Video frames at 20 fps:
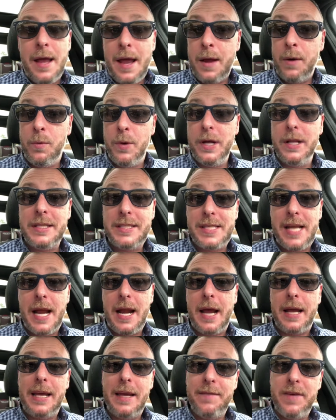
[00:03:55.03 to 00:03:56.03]
In real
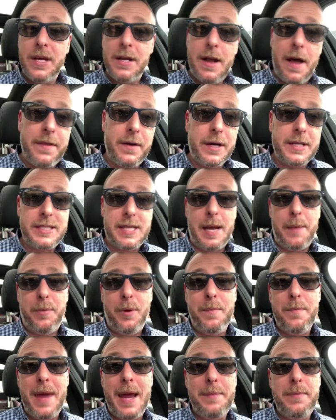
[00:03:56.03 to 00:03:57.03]
estate, I can give you another
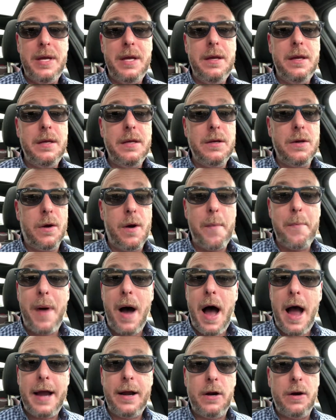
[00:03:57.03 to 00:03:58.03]
example. Maybe you're a
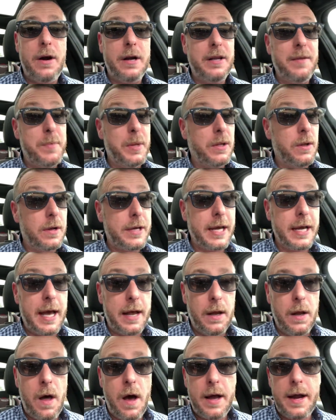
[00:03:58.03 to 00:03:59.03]
buyer, and you've been looking
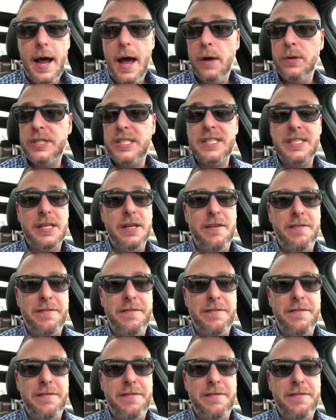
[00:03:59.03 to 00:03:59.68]
at a lot of houses, and you